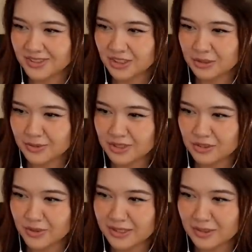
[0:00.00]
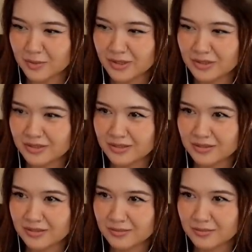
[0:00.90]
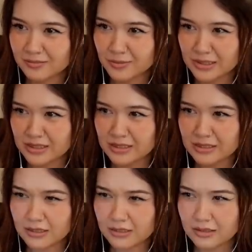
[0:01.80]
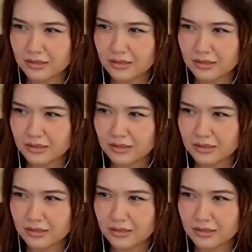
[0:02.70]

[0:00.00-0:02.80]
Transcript: she want to know what Gilbert has to say?